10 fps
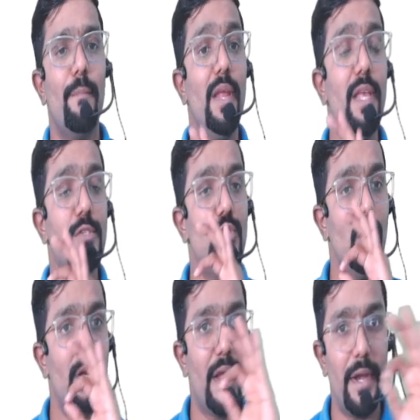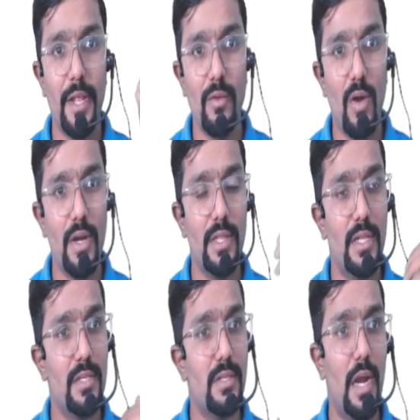Please don't get involved
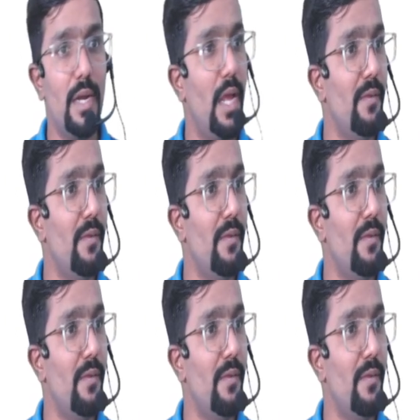in this, and